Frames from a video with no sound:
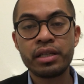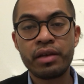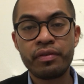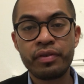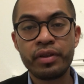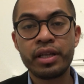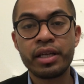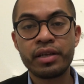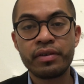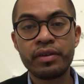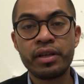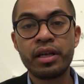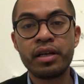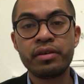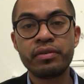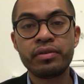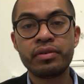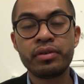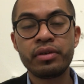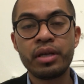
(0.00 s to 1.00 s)
That feeling of
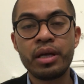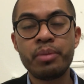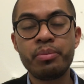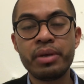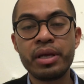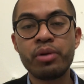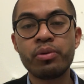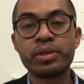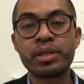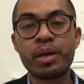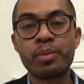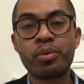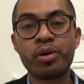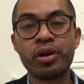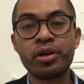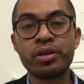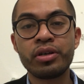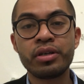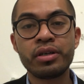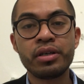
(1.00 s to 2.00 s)
love and being with that
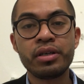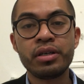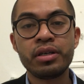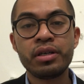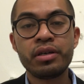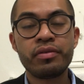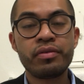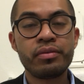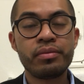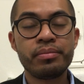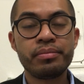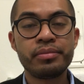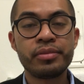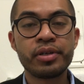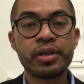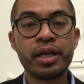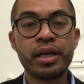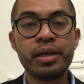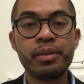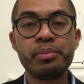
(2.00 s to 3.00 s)
partner,
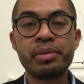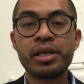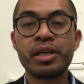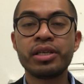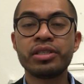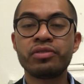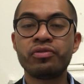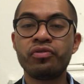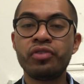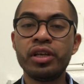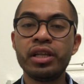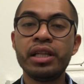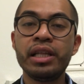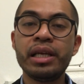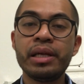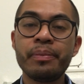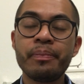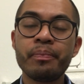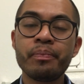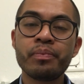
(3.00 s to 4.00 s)
okay? Because
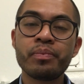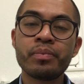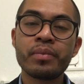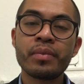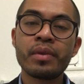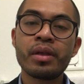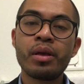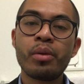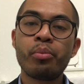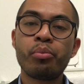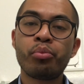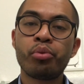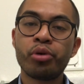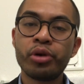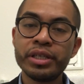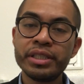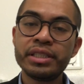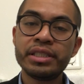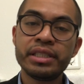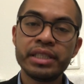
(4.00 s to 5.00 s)
feeling
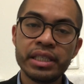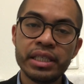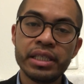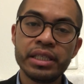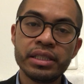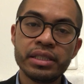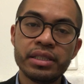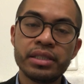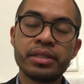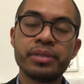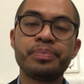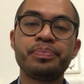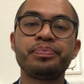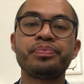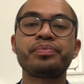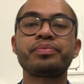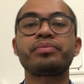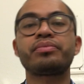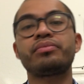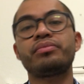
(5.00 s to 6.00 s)
precedes
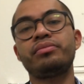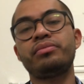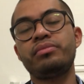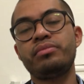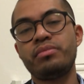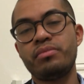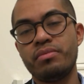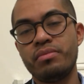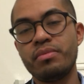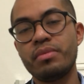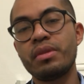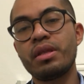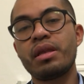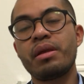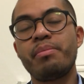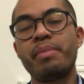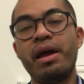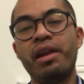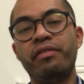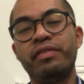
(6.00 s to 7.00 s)

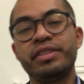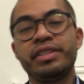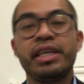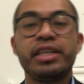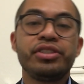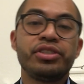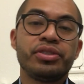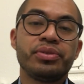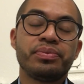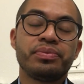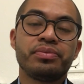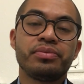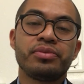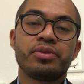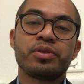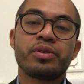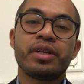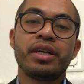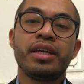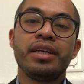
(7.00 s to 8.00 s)
manifestation,
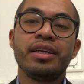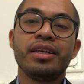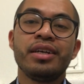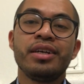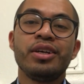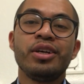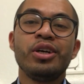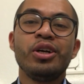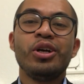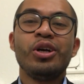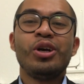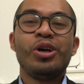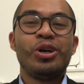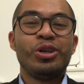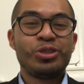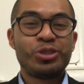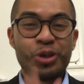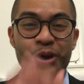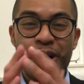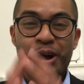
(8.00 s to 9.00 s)
okay?
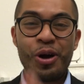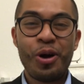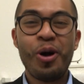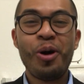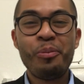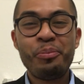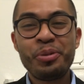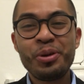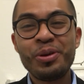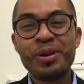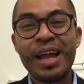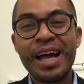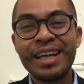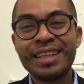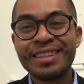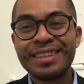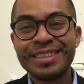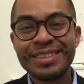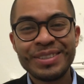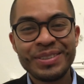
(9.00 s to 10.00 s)
So I hope you
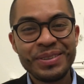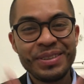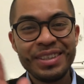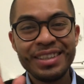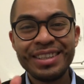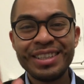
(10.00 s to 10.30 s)
like this one.